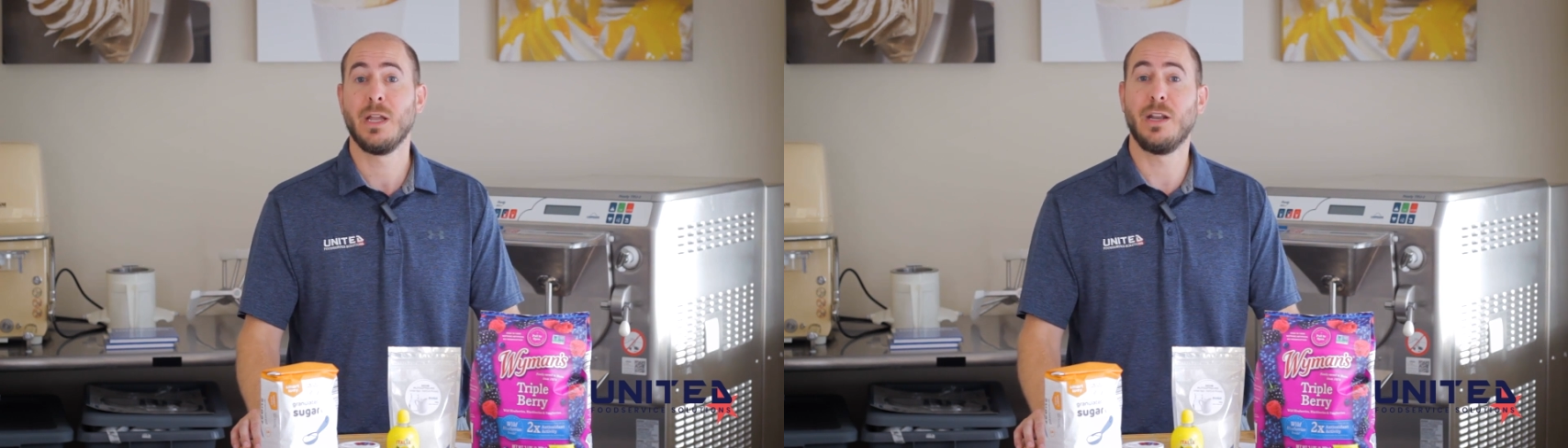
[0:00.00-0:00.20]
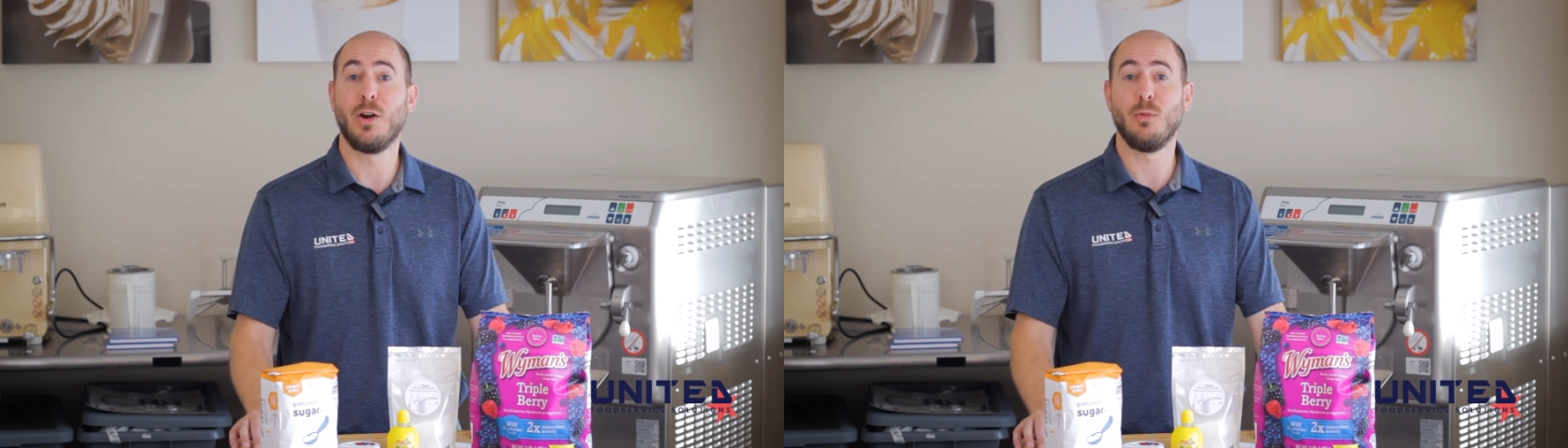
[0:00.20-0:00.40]

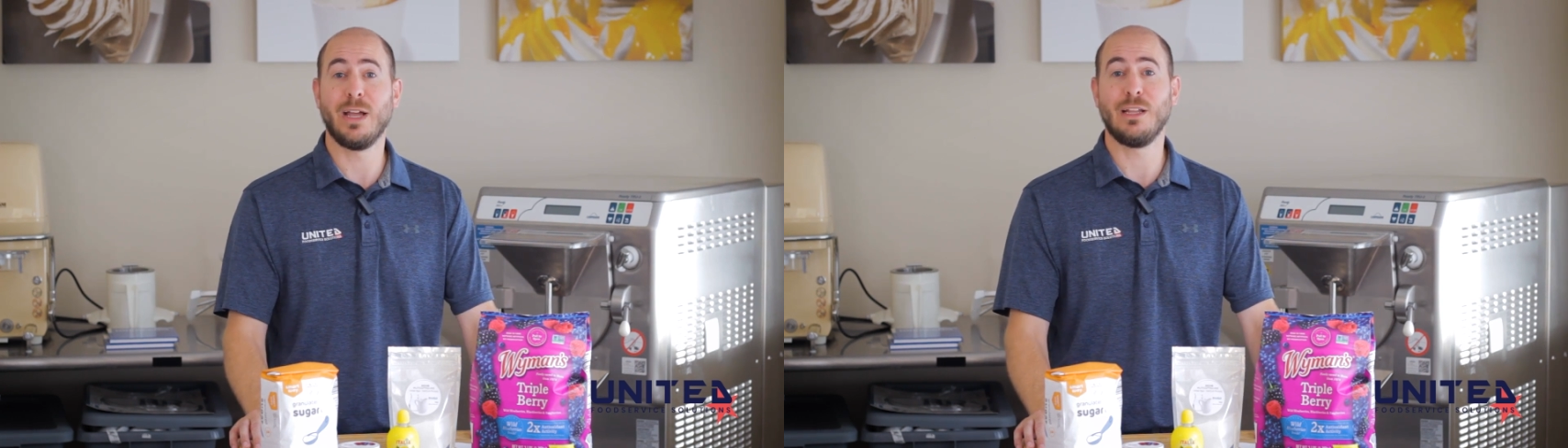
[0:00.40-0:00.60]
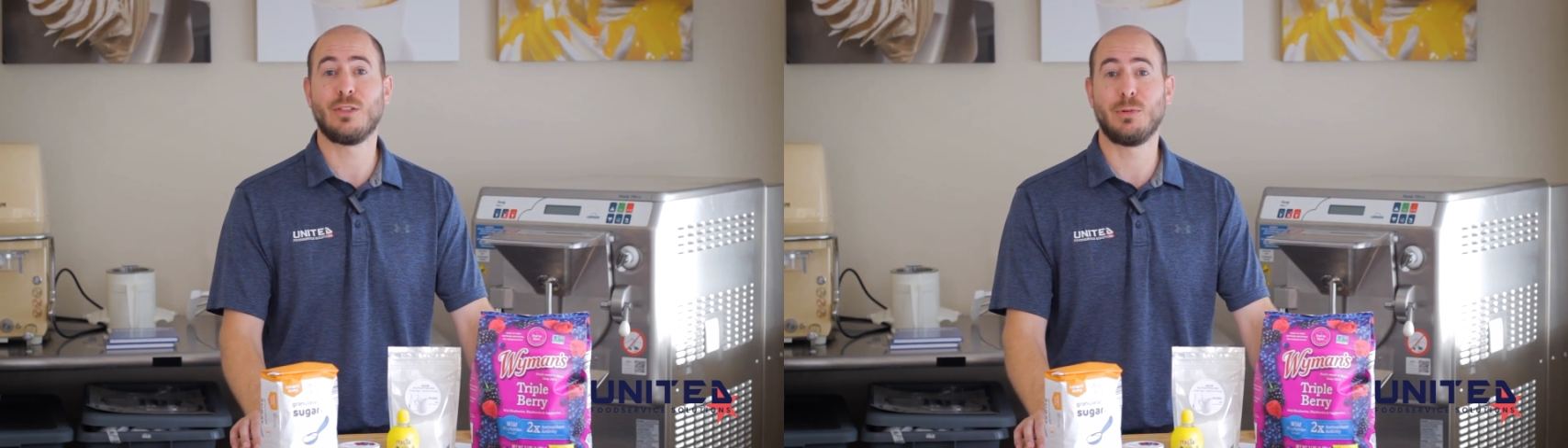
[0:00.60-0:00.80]
in our
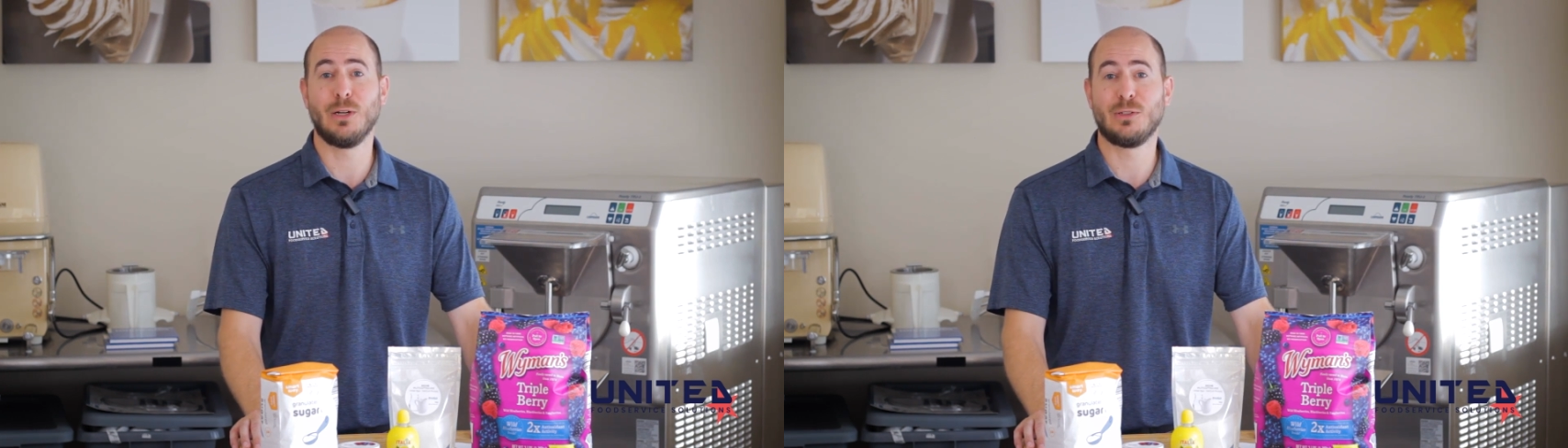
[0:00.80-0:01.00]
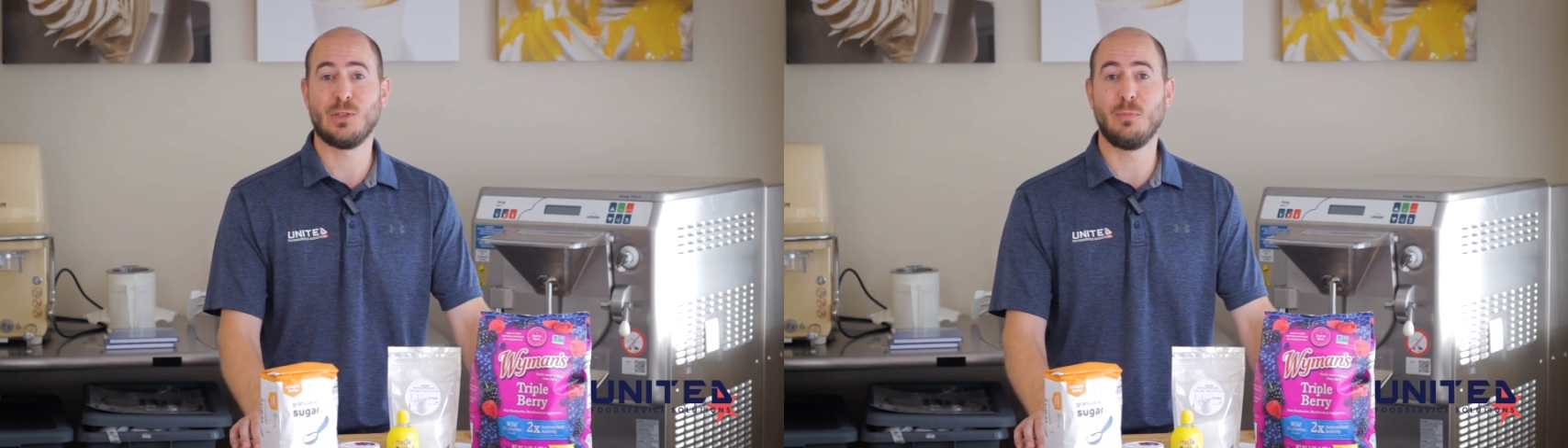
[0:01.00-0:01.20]
Ready
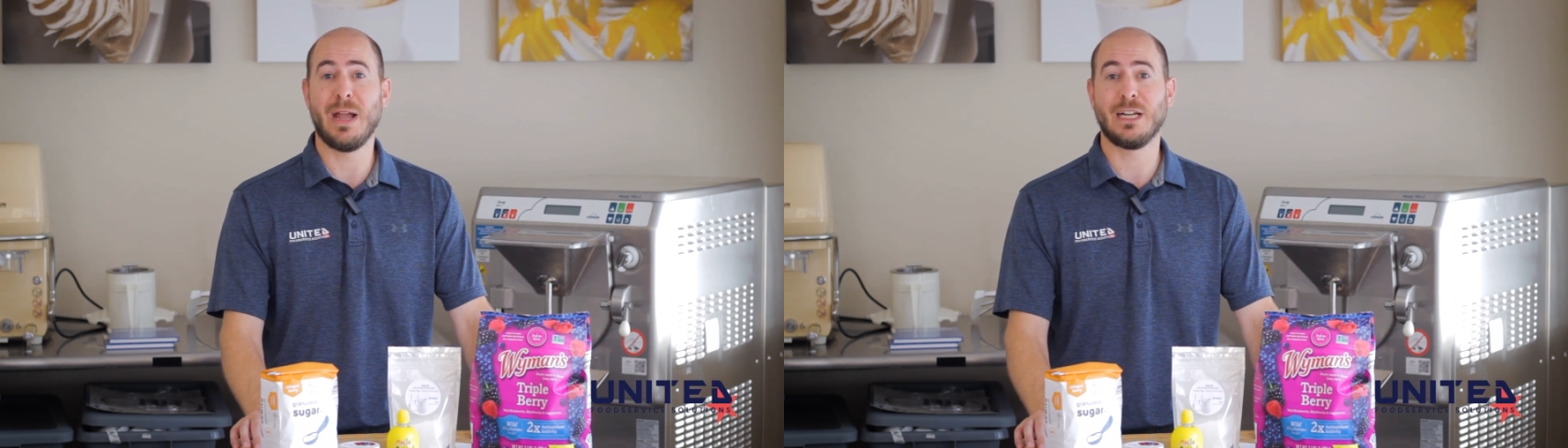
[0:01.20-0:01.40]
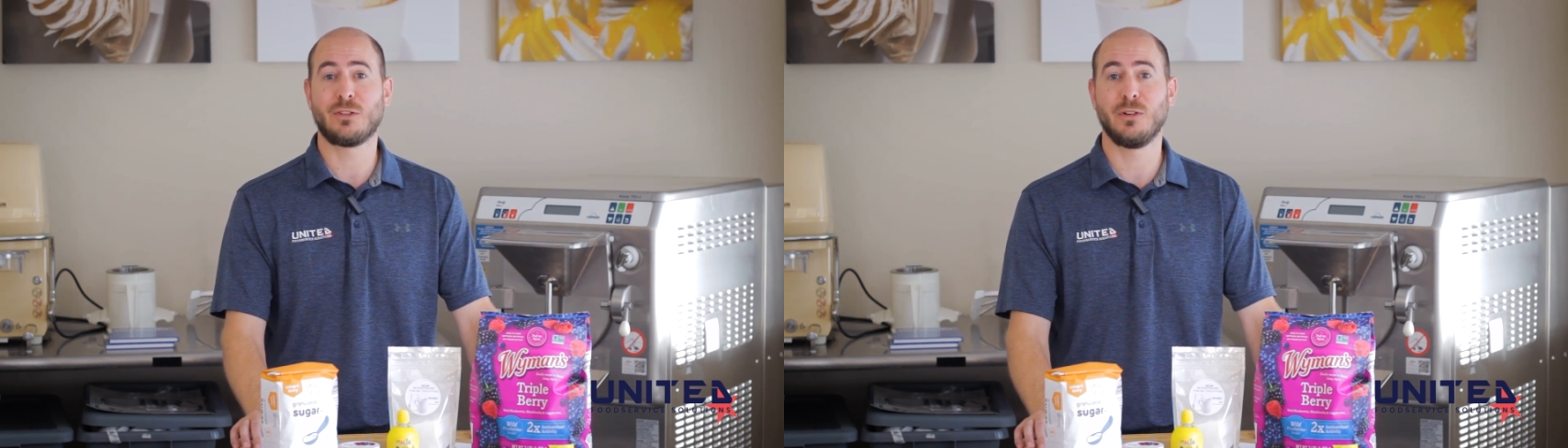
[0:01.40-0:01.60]
302
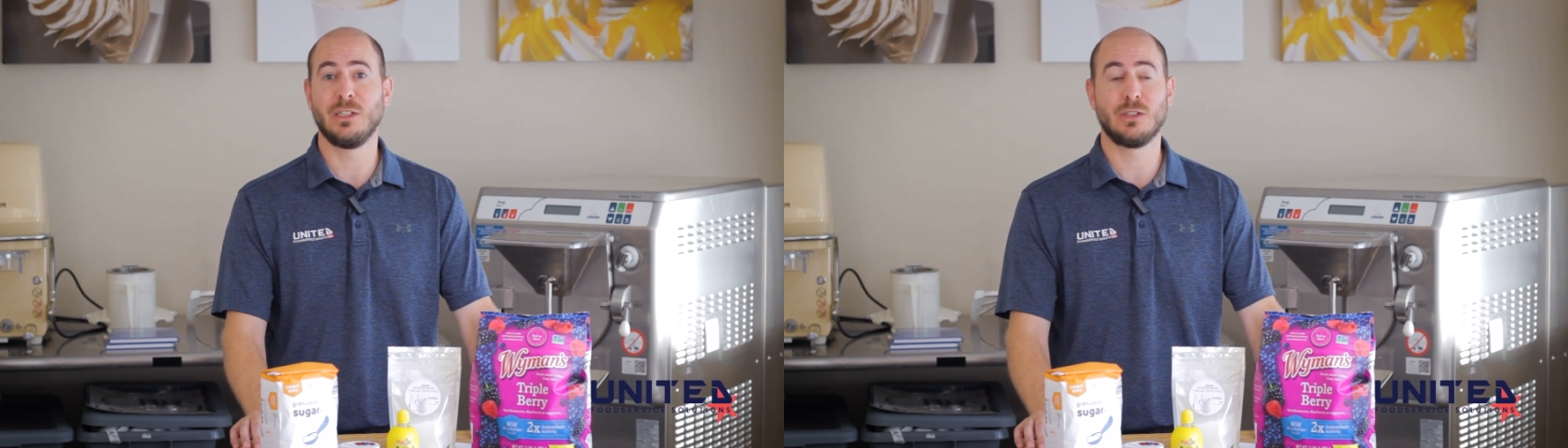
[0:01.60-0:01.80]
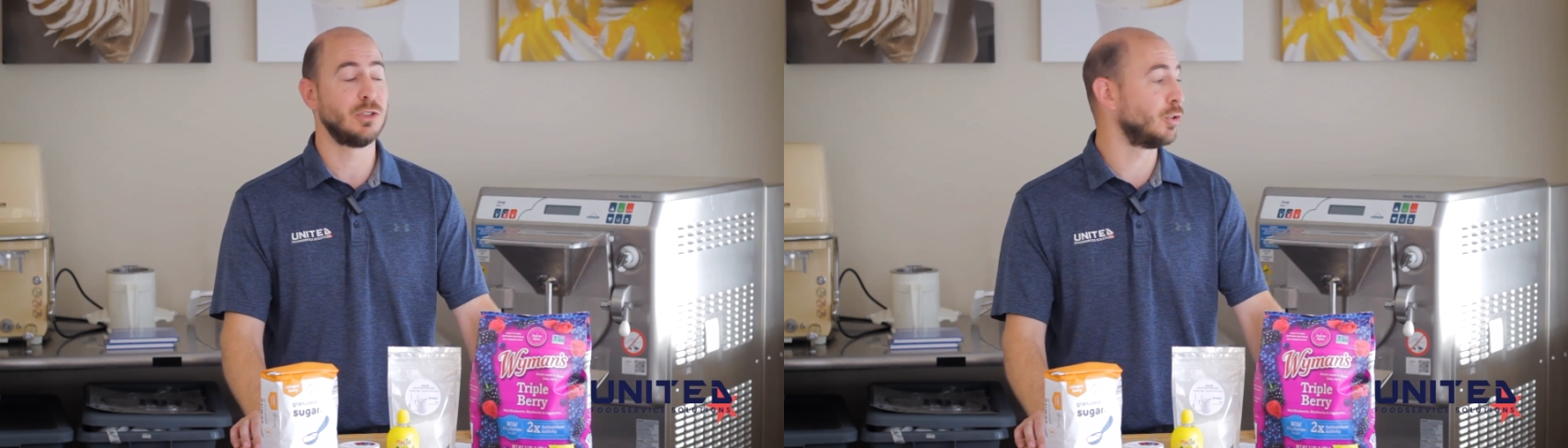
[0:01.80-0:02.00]
batch
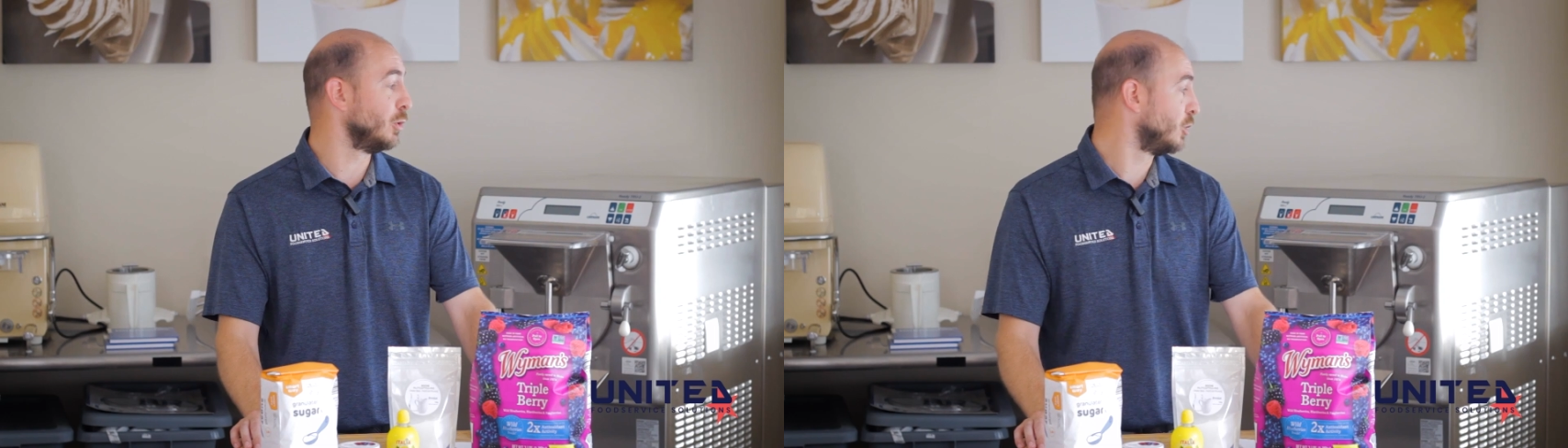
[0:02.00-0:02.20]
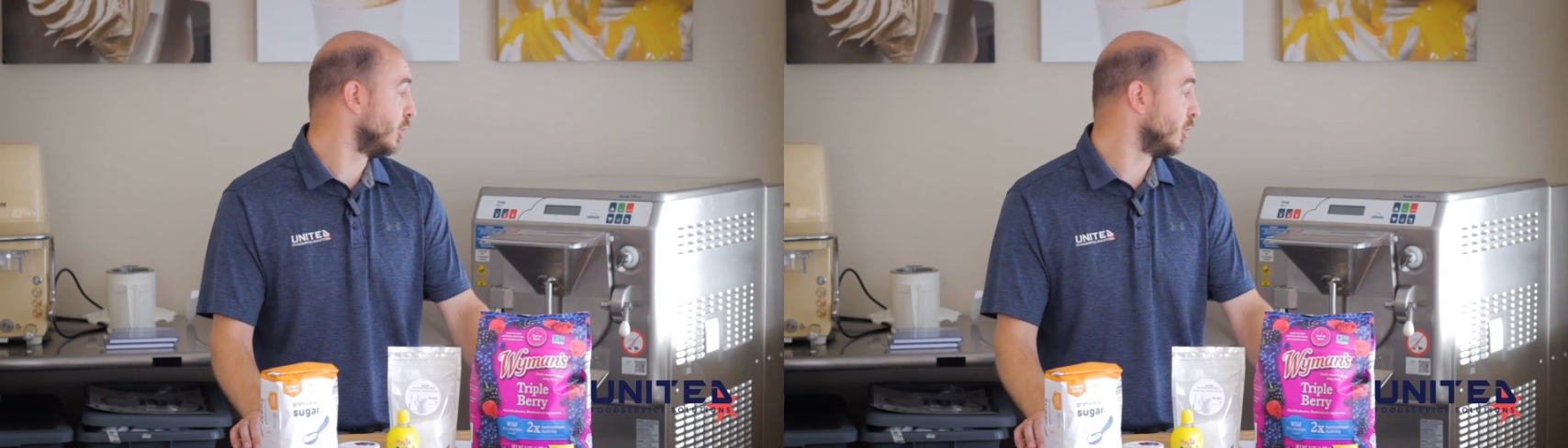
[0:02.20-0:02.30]
freezer True